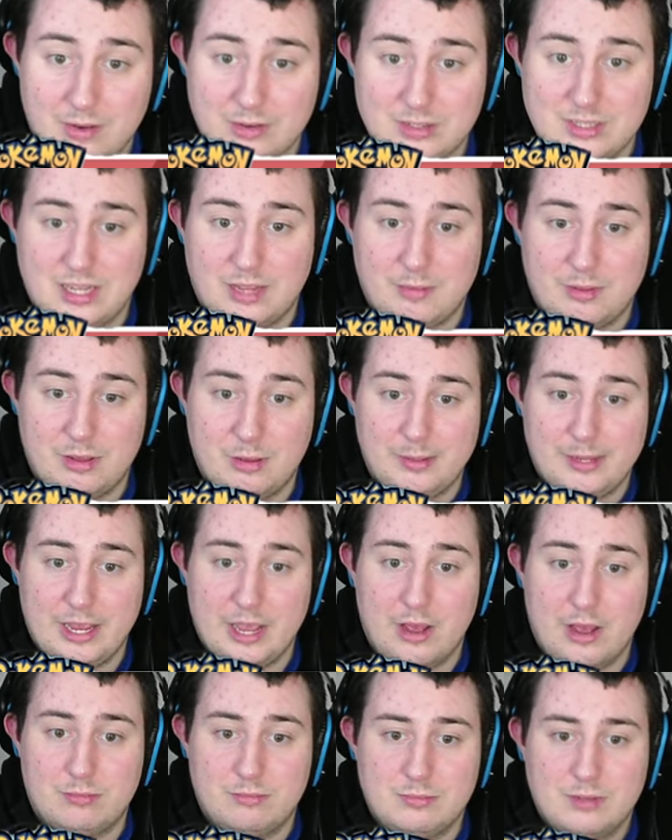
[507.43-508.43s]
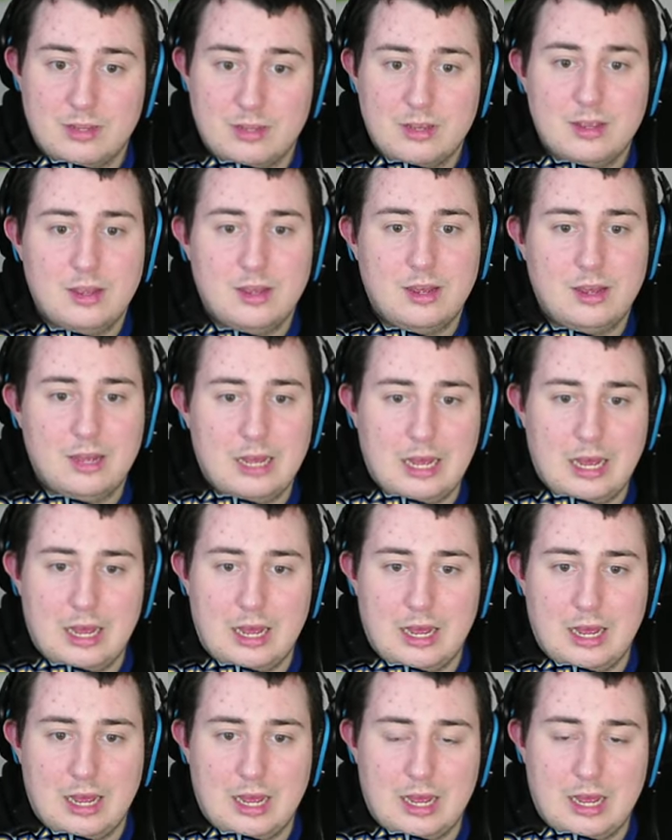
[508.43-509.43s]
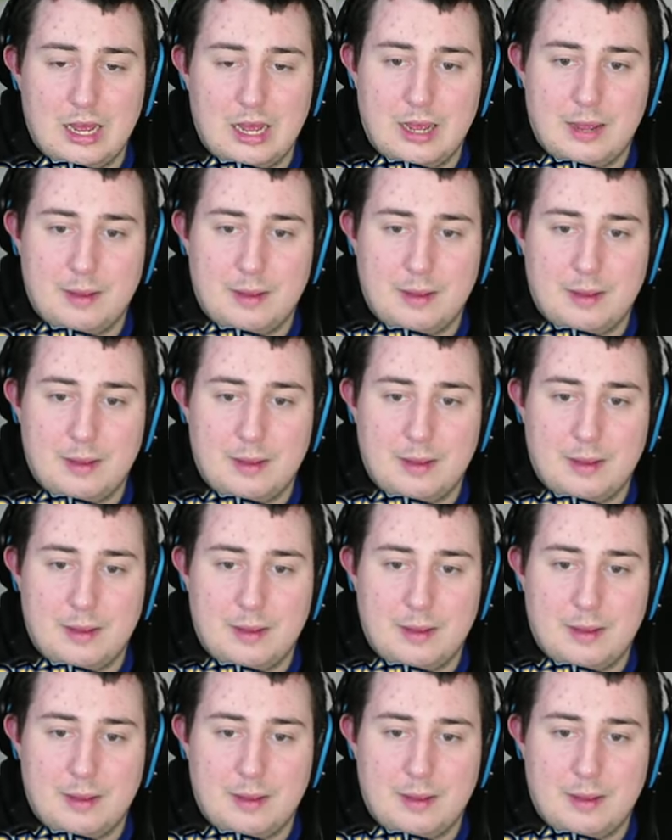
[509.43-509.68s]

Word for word: well, there we go. Um,